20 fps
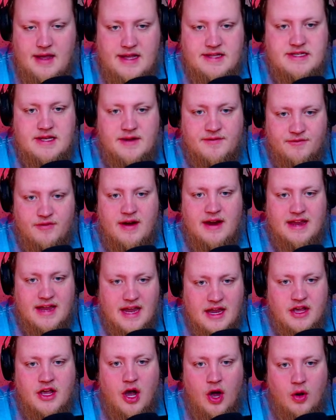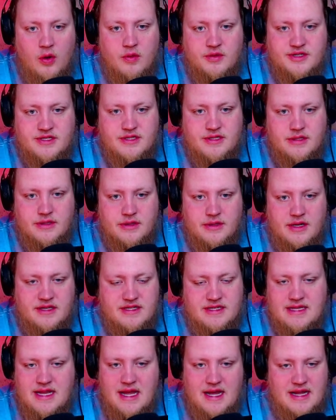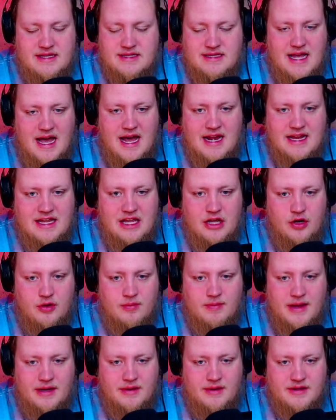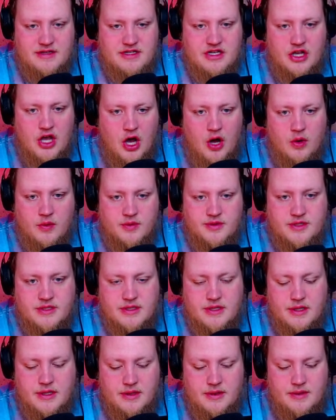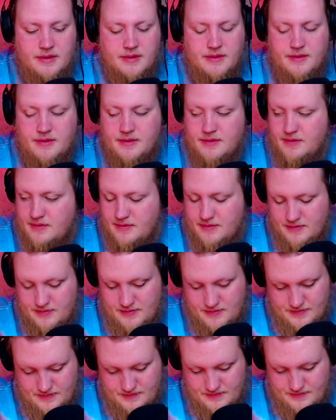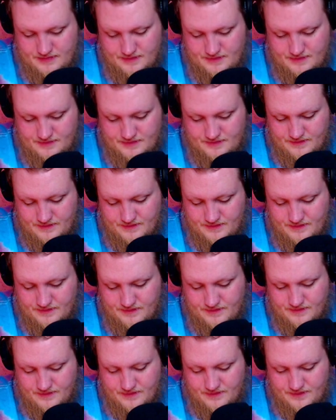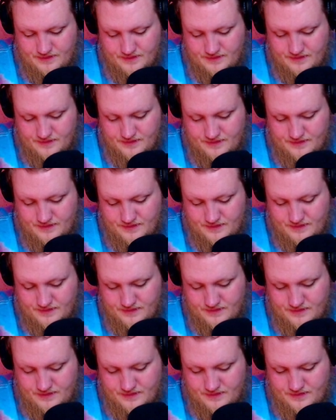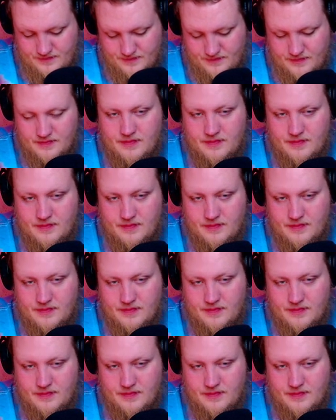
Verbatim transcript: It's a freaking ghost. There wasn't a soul in my room. It's not a human. It's a ghost. I know what I heard though. It wasn't in my head. Just like the door wasn't in my head.